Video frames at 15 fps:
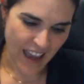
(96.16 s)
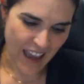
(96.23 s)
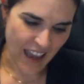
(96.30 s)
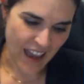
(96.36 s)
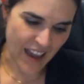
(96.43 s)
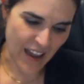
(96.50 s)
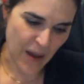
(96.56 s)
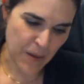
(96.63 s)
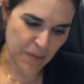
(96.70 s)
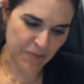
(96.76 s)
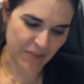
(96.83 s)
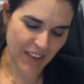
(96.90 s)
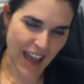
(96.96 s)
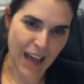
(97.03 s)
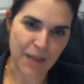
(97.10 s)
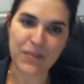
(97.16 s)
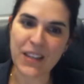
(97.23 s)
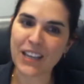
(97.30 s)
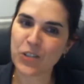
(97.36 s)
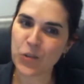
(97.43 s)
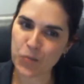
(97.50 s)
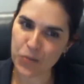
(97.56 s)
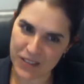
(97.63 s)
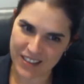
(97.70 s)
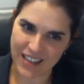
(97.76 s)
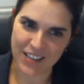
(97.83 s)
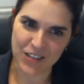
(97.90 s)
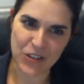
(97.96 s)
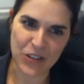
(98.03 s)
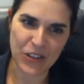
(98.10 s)
I'm there to
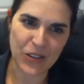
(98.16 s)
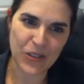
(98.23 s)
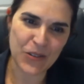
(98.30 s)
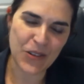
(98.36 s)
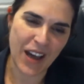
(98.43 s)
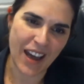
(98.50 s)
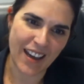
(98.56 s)
present you